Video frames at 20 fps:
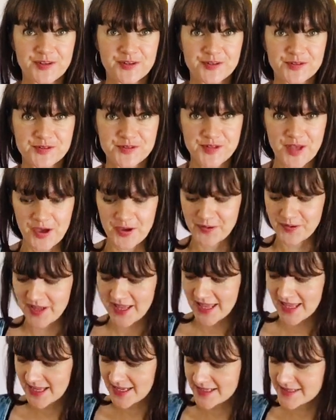So
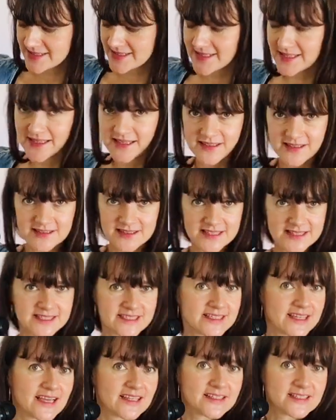here's the
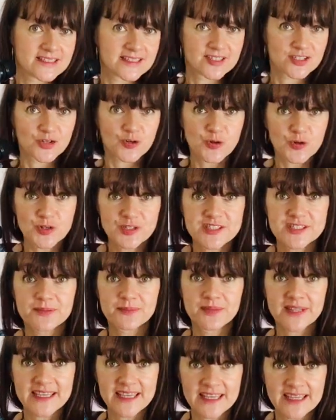standard
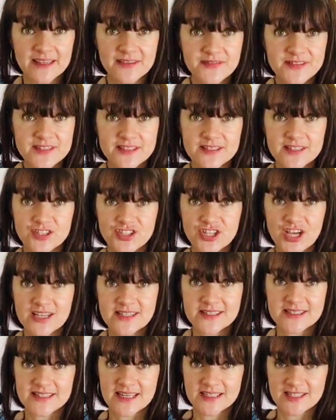Autumn Leaves, the
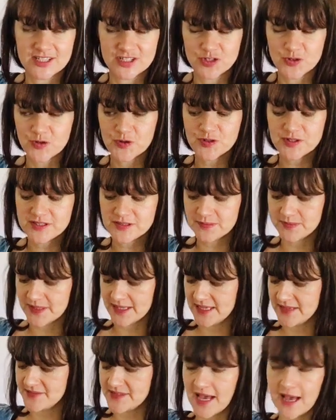jazz standard Autumn
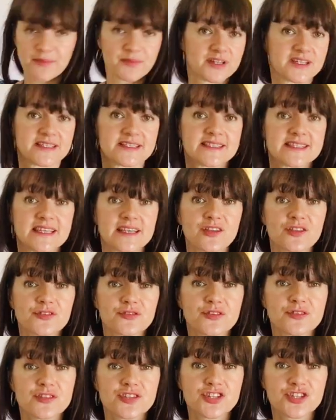Leaves. I'm going to sing
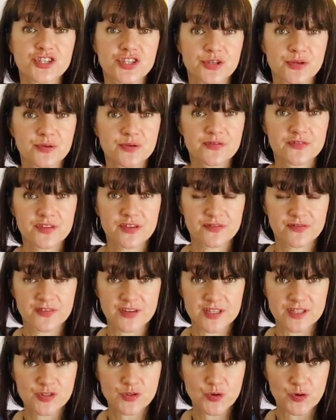through the tune for the
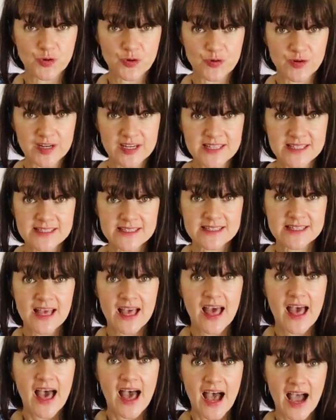first chorus.
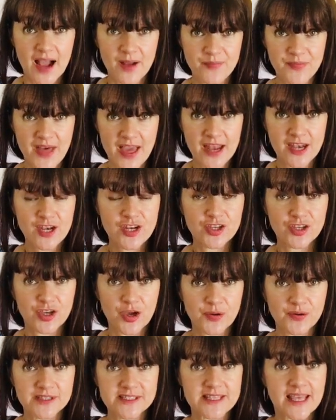I'm then
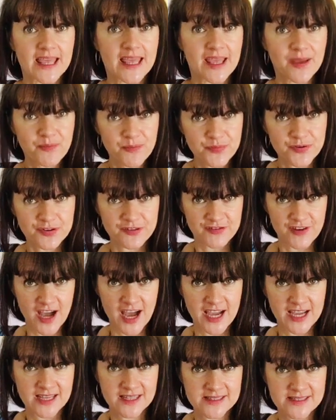going to
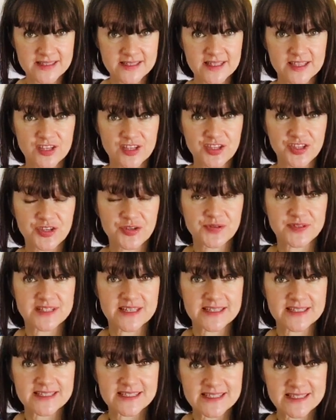improvise
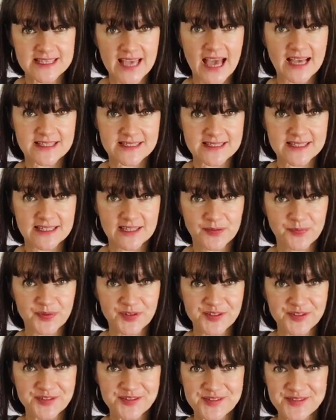using scat
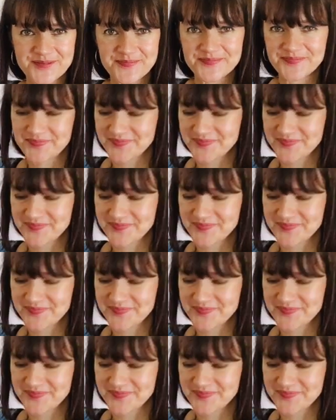syllables.